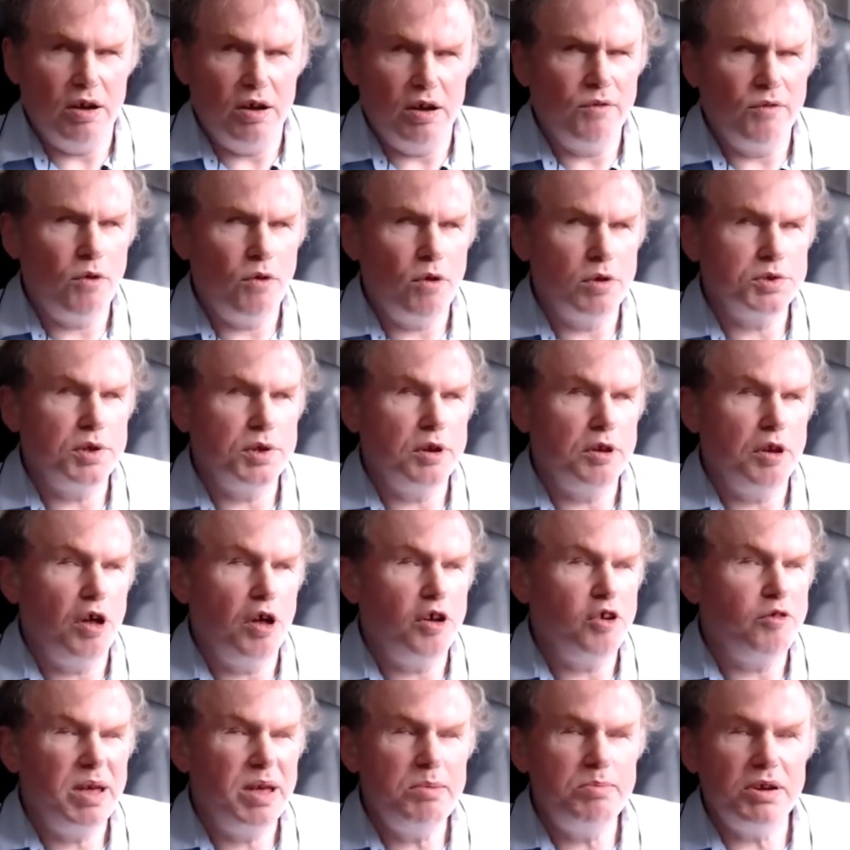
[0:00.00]
Of course, a lot
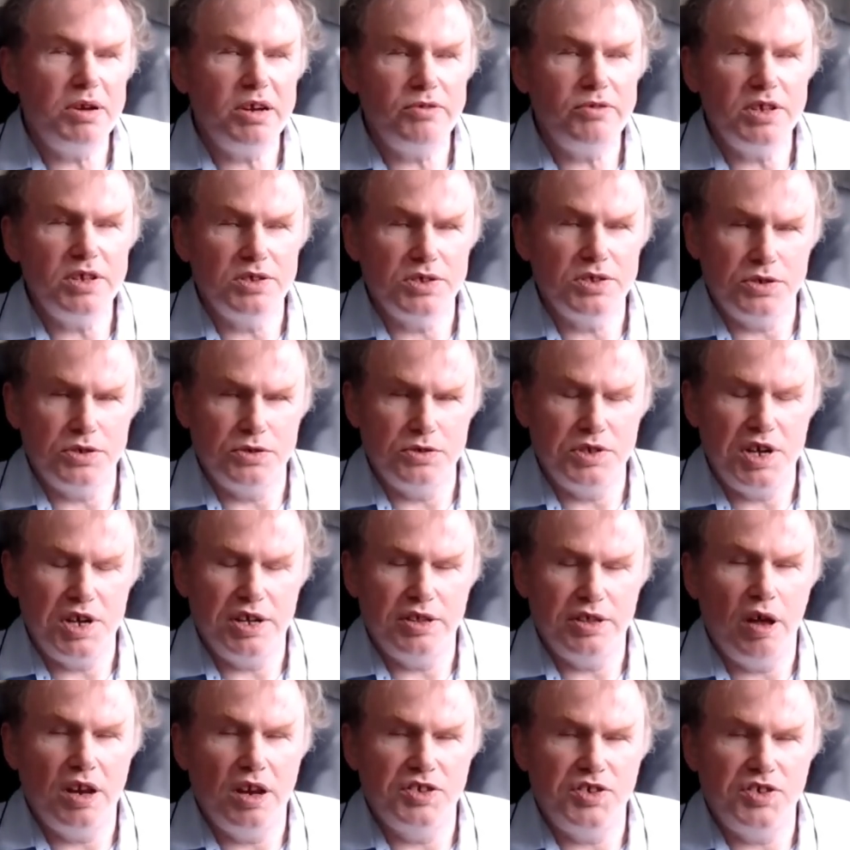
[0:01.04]
of people are into
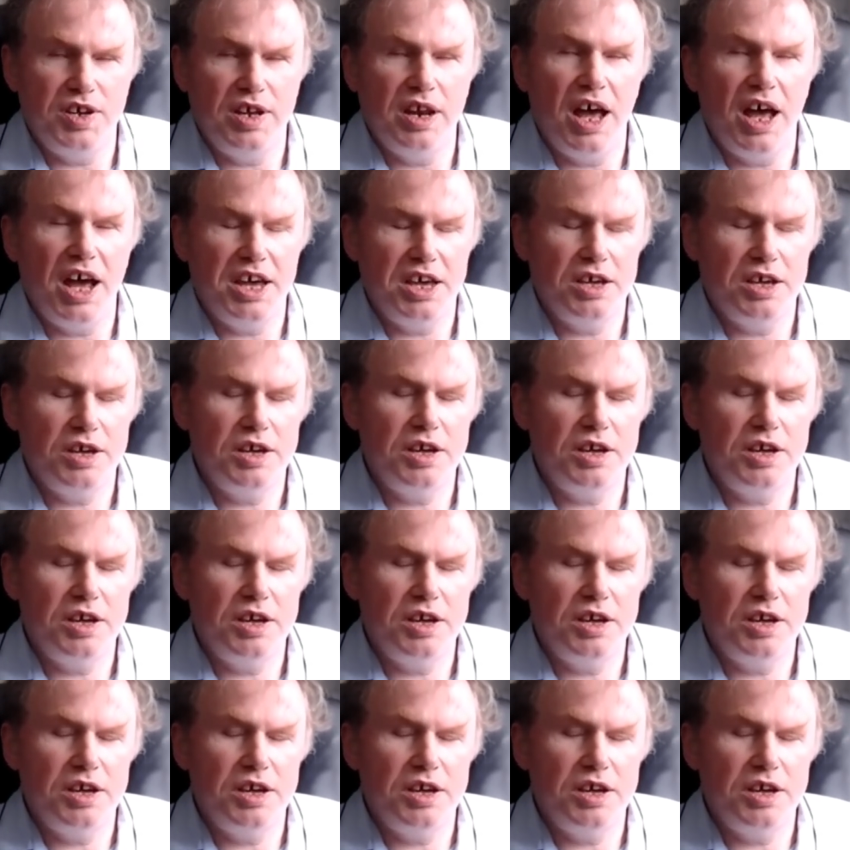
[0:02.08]
technology like